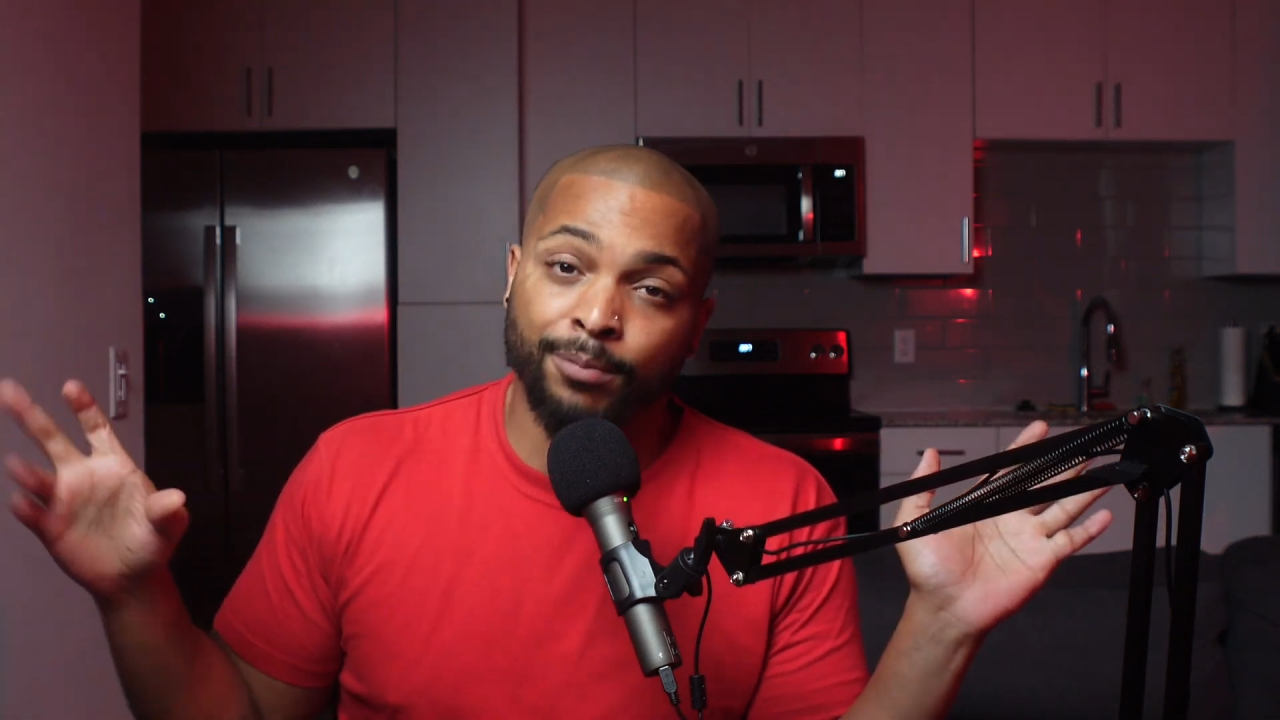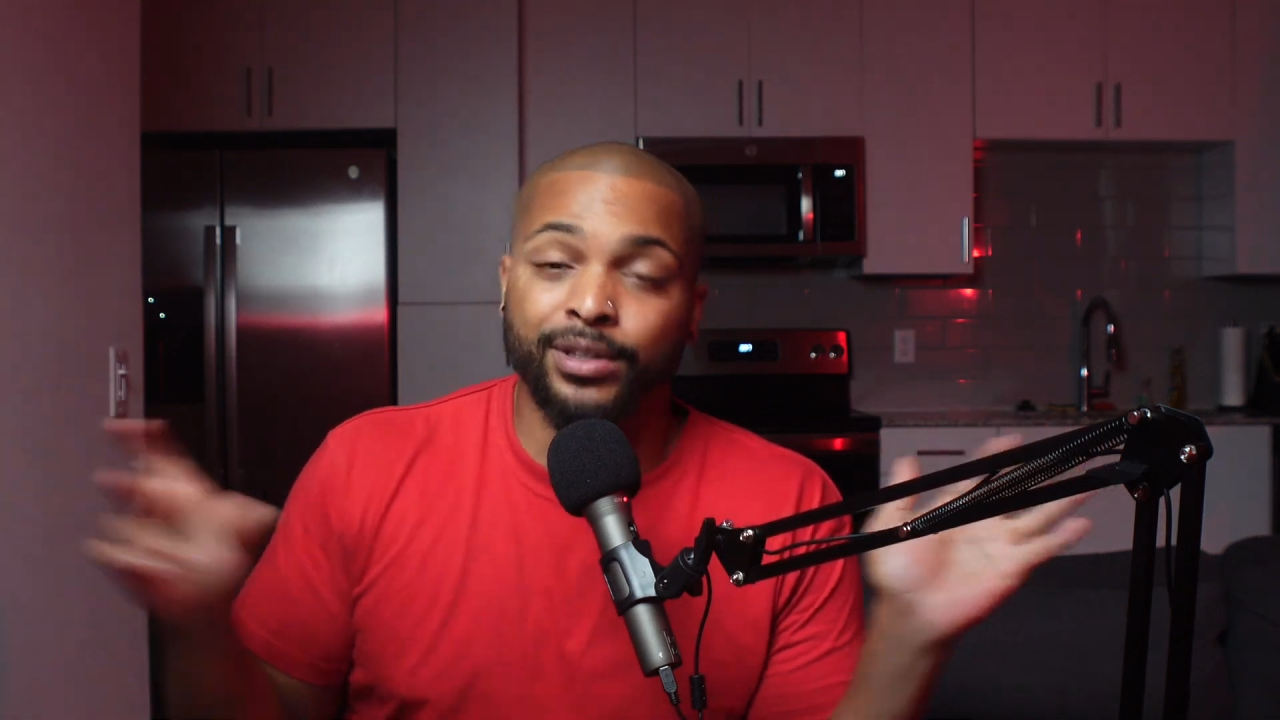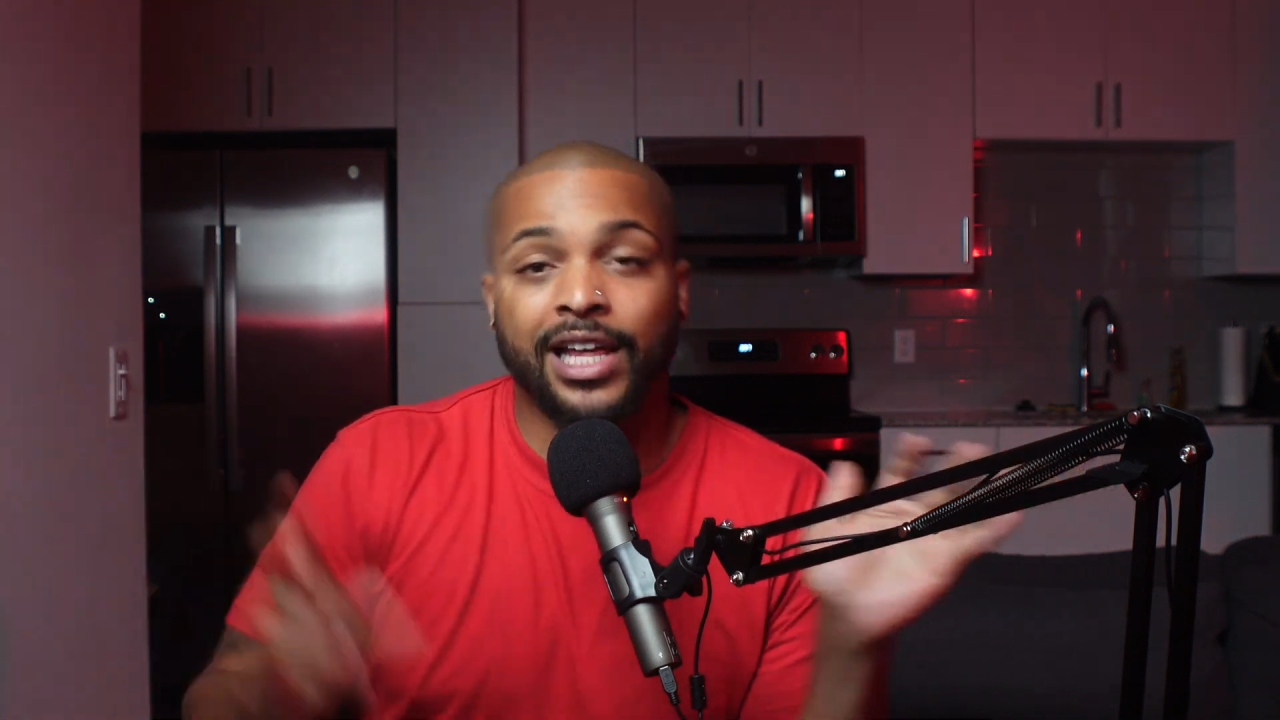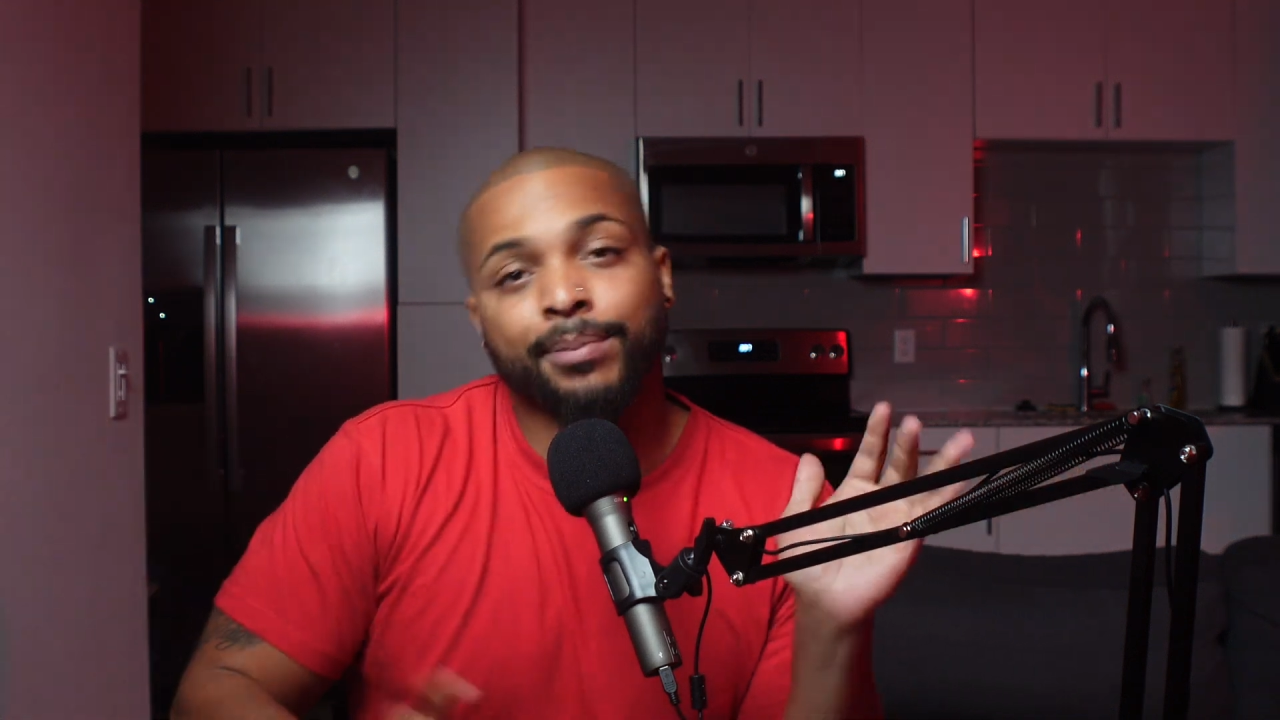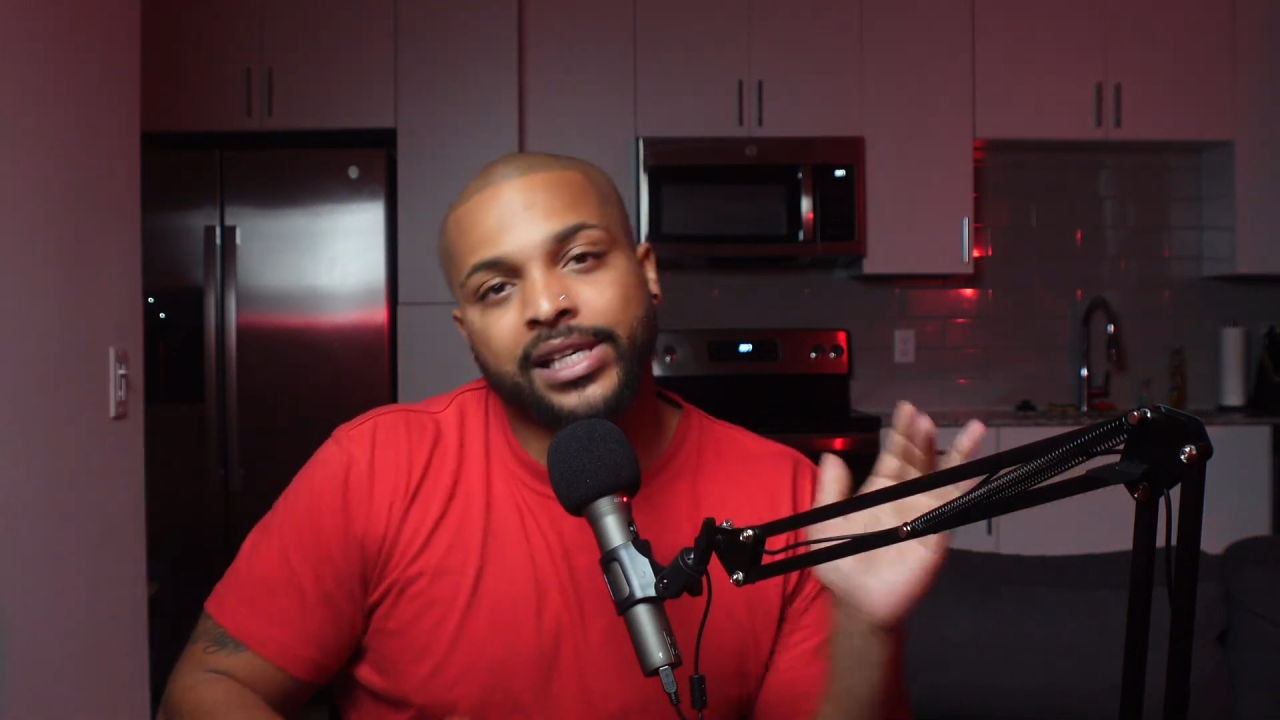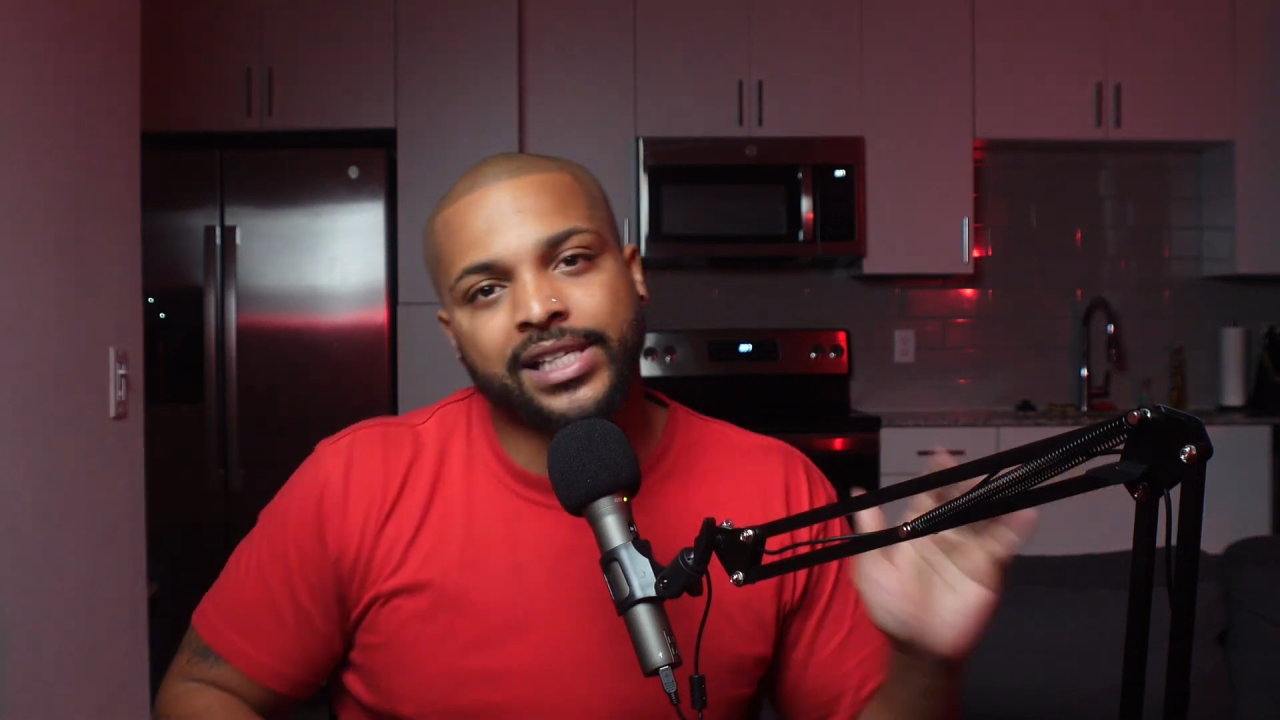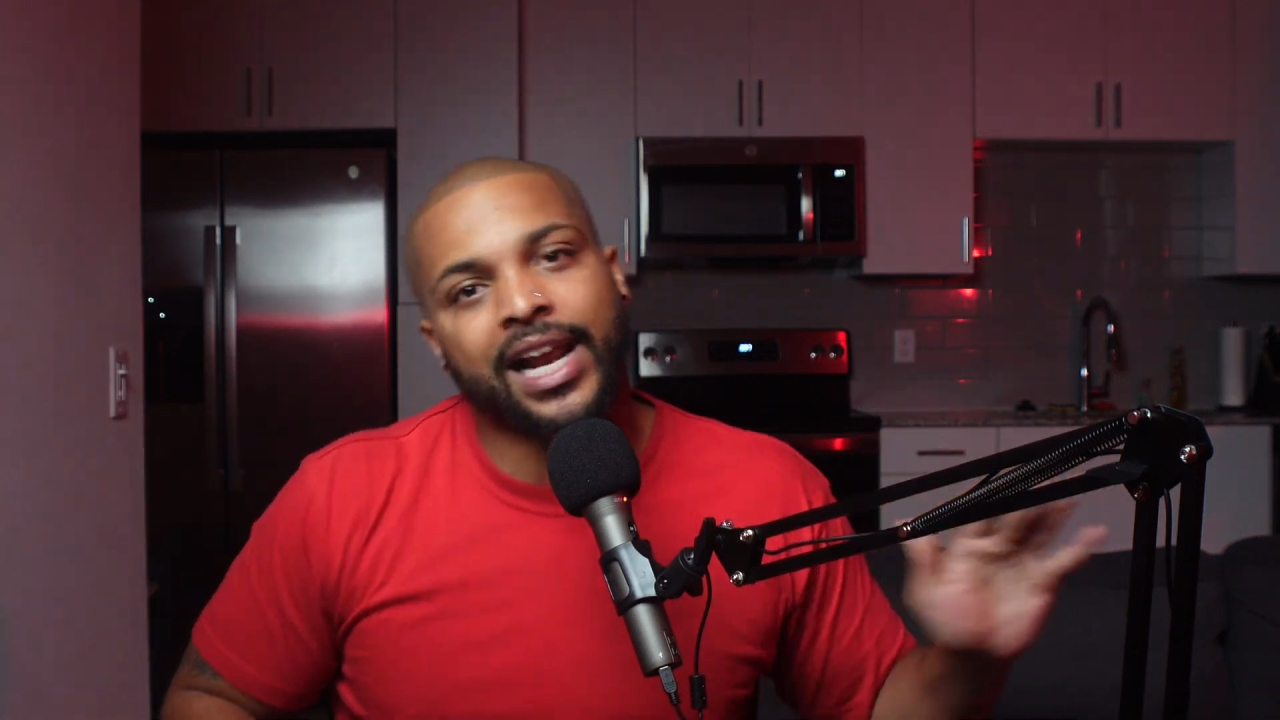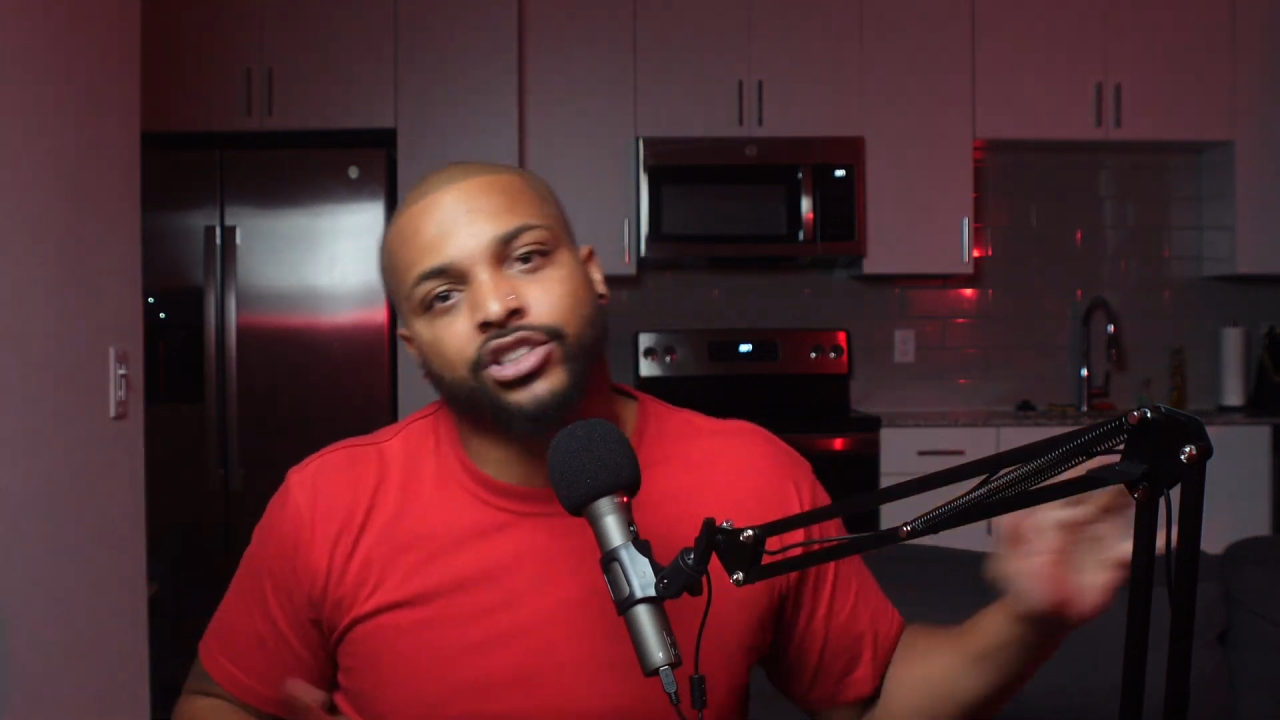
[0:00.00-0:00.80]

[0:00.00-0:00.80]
But that being said,